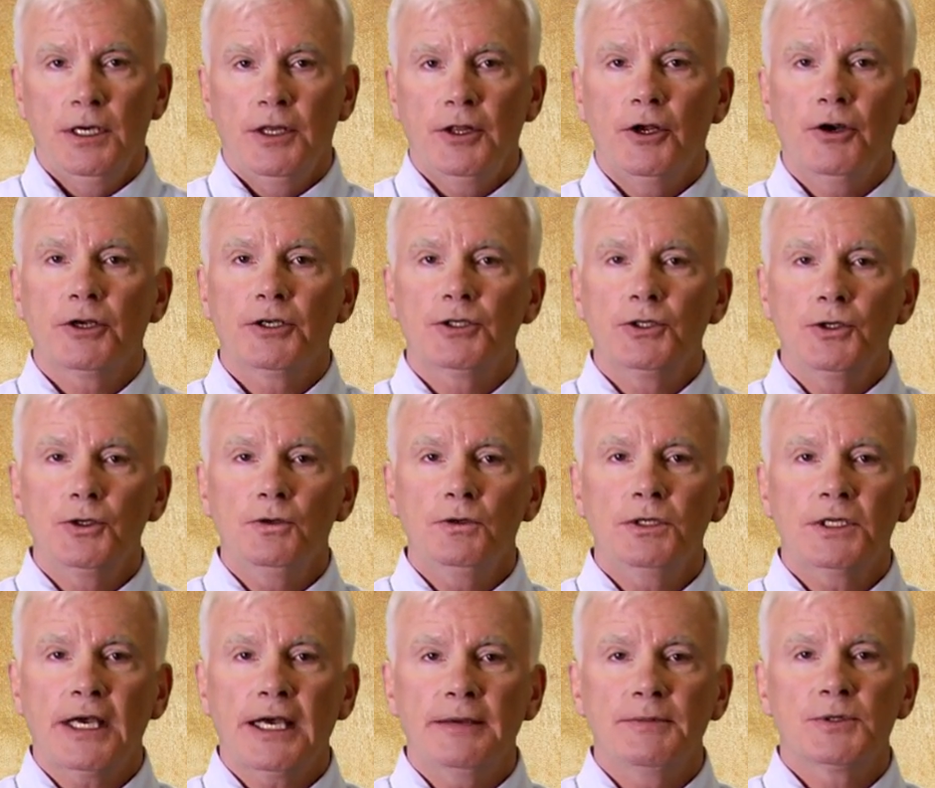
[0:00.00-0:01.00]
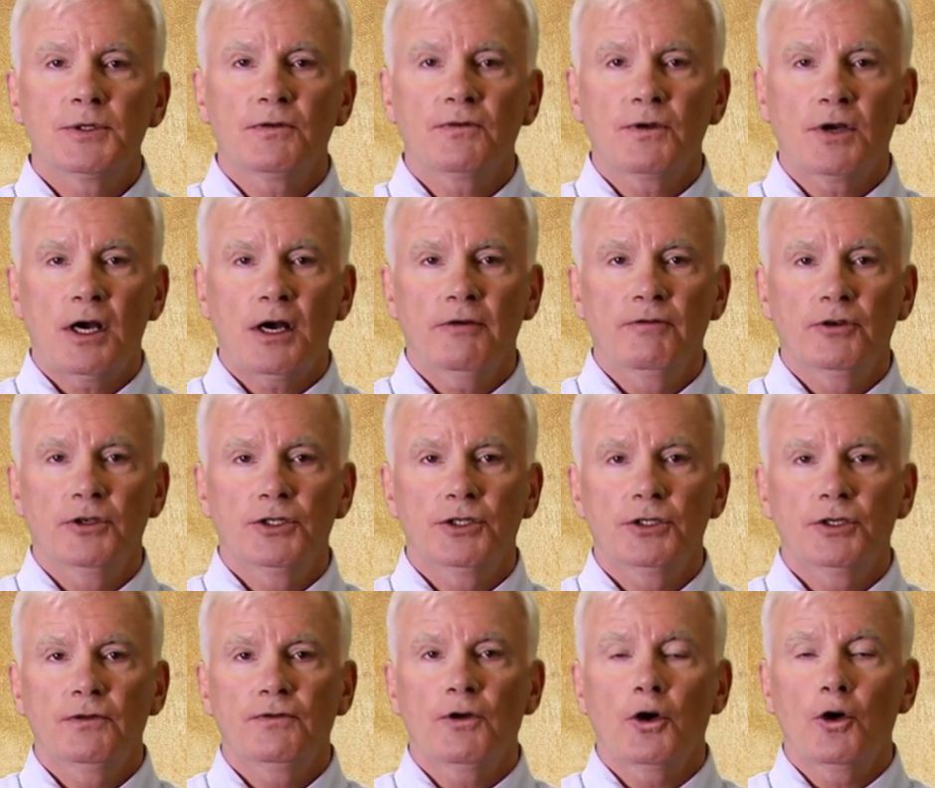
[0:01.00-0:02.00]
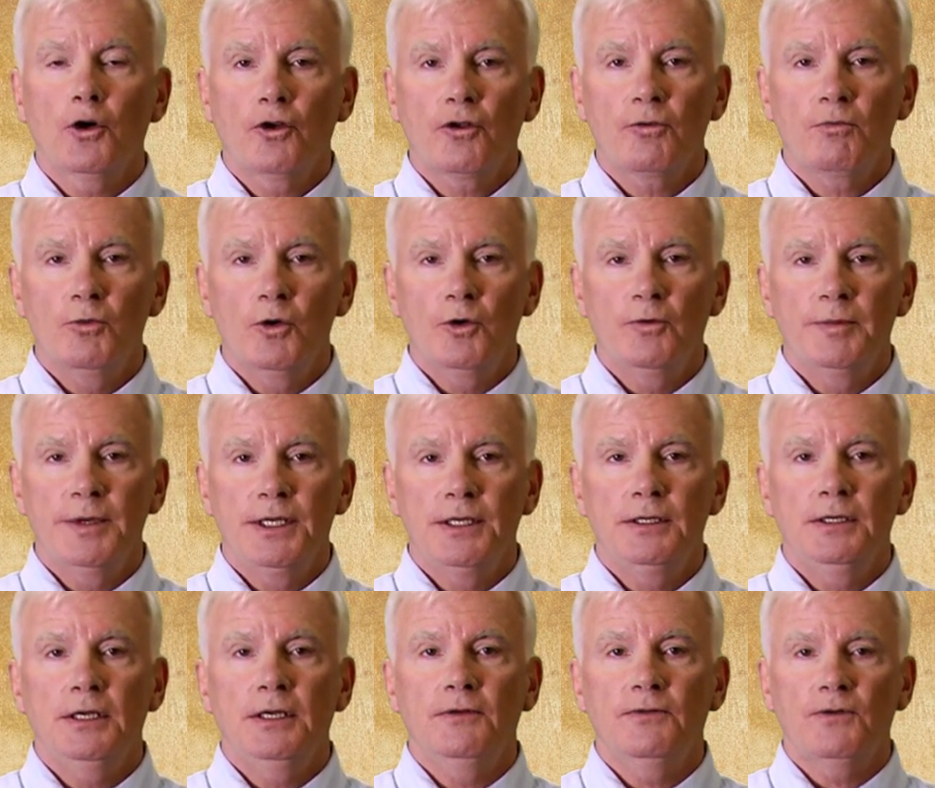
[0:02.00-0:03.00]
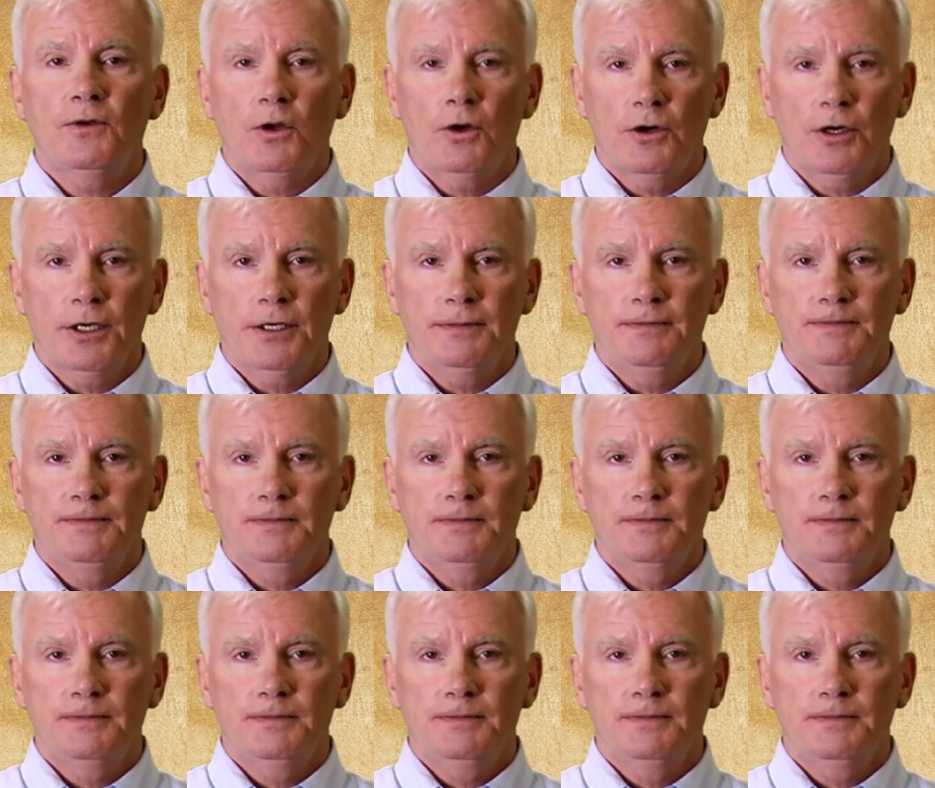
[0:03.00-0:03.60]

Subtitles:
There are two types of coverage for earth movement in Florida.